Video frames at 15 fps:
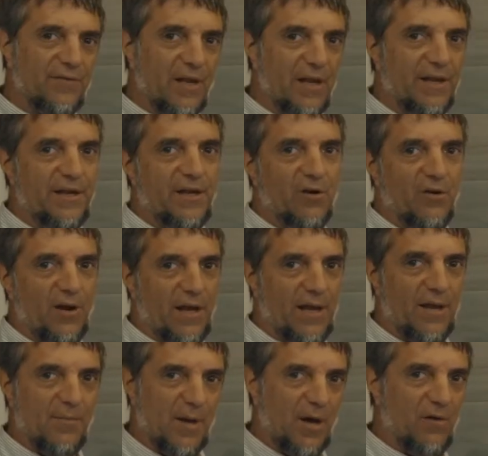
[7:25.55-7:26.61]
the linear
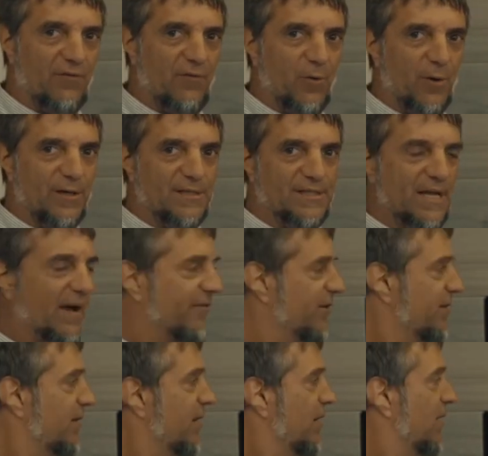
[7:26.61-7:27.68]

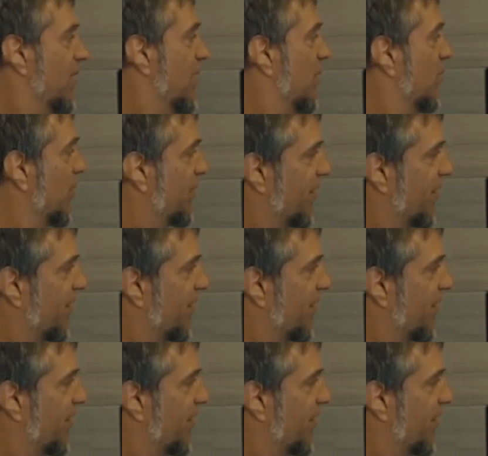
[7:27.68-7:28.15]
ML47 with